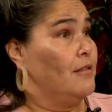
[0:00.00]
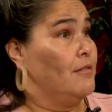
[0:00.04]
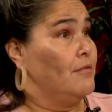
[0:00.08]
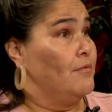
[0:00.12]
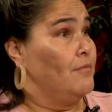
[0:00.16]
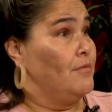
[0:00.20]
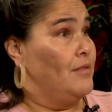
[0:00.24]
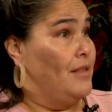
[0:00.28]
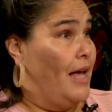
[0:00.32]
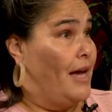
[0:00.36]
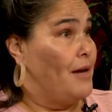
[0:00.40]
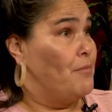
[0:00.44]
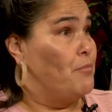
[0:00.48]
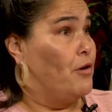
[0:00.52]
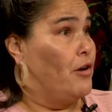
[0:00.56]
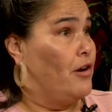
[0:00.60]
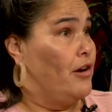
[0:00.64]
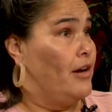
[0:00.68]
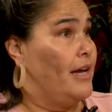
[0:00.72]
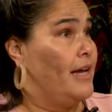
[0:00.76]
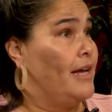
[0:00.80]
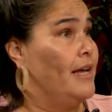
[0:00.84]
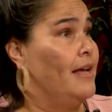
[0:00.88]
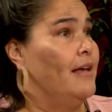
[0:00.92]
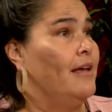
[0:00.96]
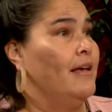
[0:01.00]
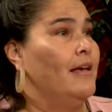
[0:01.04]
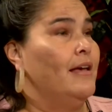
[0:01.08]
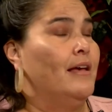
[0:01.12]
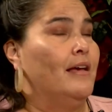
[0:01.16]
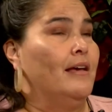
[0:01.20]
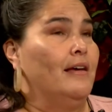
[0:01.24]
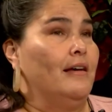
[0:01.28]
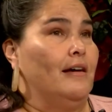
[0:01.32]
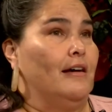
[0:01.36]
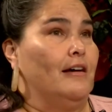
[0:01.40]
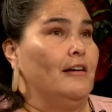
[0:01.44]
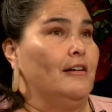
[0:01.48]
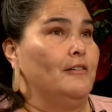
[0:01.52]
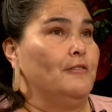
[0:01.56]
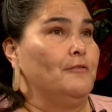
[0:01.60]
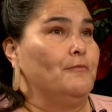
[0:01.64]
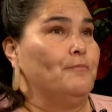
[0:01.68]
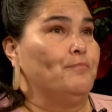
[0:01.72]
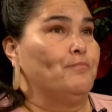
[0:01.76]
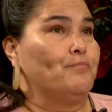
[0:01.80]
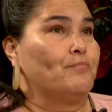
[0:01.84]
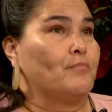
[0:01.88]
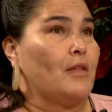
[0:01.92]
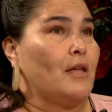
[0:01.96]
Library,
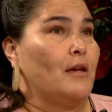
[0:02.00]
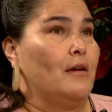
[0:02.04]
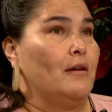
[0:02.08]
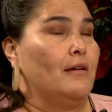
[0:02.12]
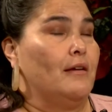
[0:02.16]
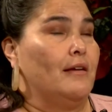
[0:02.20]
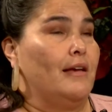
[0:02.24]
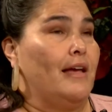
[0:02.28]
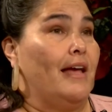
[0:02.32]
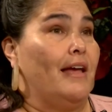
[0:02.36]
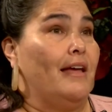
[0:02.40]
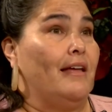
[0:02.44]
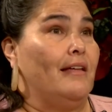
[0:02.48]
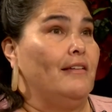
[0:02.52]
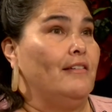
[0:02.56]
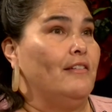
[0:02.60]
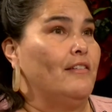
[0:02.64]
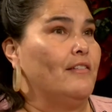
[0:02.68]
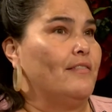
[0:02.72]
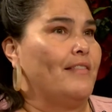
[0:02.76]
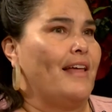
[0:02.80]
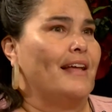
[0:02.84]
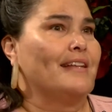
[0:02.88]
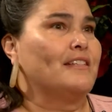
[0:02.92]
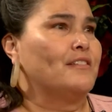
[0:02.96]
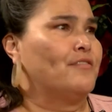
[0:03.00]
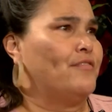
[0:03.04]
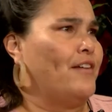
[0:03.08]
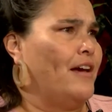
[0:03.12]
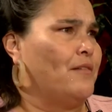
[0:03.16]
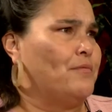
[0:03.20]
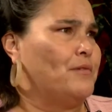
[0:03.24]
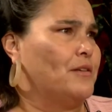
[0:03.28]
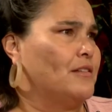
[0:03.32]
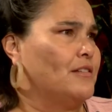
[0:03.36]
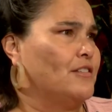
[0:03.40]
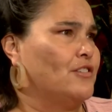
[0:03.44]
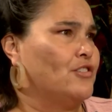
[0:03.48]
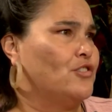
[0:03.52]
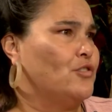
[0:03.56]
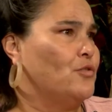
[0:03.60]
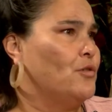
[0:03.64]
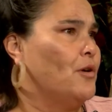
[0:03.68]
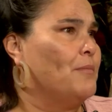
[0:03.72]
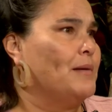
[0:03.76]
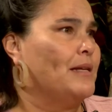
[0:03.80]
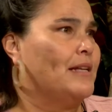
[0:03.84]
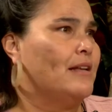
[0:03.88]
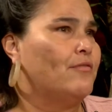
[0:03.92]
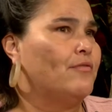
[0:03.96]
and that's fabulous too.
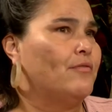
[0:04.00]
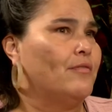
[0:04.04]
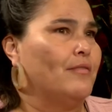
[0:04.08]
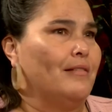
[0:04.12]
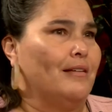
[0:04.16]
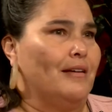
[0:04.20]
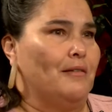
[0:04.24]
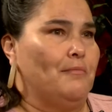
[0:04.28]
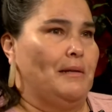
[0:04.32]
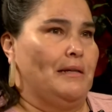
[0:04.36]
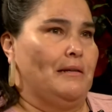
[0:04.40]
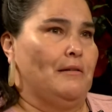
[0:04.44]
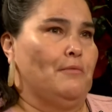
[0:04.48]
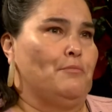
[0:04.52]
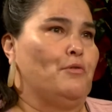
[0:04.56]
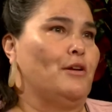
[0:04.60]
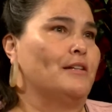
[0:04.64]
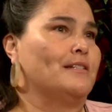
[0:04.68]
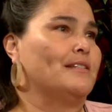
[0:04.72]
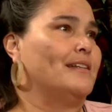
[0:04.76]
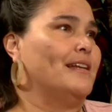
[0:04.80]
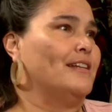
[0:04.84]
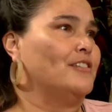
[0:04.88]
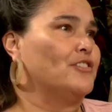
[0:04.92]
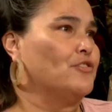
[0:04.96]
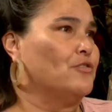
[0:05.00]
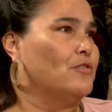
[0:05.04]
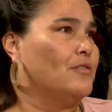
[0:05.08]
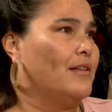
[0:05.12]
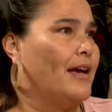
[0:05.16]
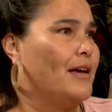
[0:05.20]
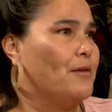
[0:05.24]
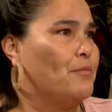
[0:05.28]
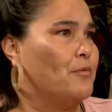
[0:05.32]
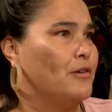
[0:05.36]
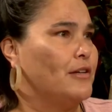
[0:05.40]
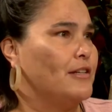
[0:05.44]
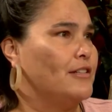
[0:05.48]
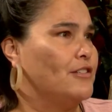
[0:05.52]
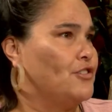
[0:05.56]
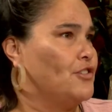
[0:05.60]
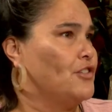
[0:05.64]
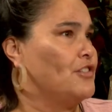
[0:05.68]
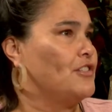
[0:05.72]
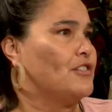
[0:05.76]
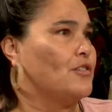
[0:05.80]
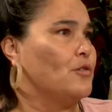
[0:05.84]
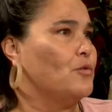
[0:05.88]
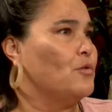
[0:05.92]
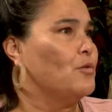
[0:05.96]
I mean, a presidential library is
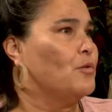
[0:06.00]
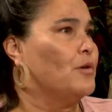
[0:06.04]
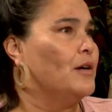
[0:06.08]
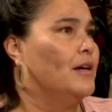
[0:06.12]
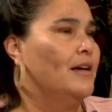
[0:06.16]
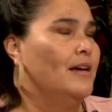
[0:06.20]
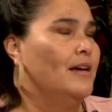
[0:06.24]
just so.